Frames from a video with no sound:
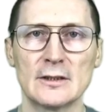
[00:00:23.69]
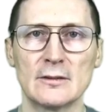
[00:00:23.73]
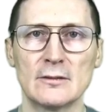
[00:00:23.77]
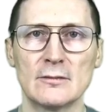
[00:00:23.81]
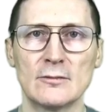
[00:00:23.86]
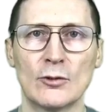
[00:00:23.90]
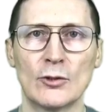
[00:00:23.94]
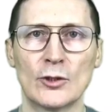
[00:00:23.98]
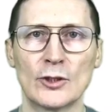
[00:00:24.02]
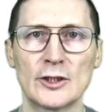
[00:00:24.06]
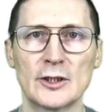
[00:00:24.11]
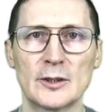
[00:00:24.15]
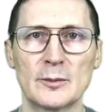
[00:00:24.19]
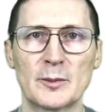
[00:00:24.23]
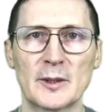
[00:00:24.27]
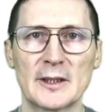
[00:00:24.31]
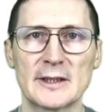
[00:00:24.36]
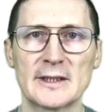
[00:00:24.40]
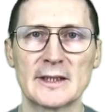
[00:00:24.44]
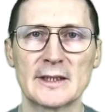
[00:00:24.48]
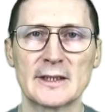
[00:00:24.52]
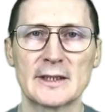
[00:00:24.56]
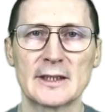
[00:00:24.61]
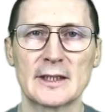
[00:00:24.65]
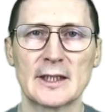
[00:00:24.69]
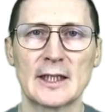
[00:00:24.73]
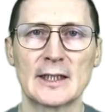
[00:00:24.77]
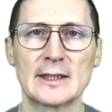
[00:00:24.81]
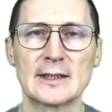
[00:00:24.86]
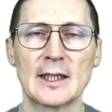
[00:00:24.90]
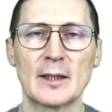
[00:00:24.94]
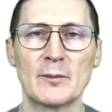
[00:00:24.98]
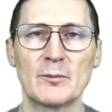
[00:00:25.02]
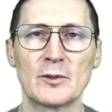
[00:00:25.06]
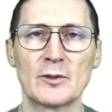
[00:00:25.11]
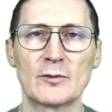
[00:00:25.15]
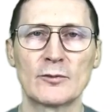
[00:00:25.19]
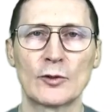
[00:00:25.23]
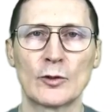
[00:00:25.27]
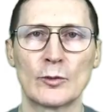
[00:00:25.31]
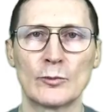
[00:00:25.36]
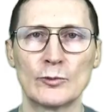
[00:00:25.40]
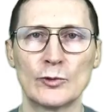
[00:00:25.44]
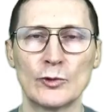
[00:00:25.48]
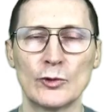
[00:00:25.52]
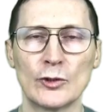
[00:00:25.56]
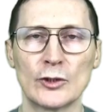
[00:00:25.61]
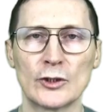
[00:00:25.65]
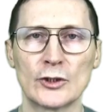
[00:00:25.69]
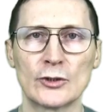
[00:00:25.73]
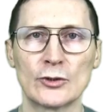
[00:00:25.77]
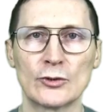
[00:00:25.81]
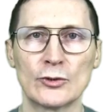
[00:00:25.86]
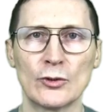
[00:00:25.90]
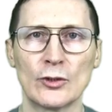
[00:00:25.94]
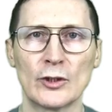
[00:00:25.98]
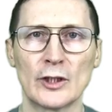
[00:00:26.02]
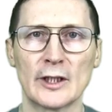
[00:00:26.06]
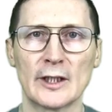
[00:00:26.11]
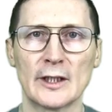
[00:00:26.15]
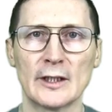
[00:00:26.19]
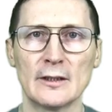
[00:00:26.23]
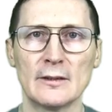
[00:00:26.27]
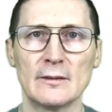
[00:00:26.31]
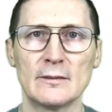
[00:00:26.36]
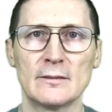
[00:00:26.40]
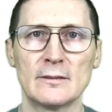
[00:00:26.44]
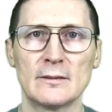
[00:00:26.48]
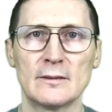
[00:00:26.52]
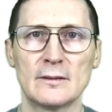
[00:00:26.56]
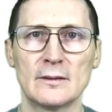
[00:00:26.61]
order processing example from Doer tutorial.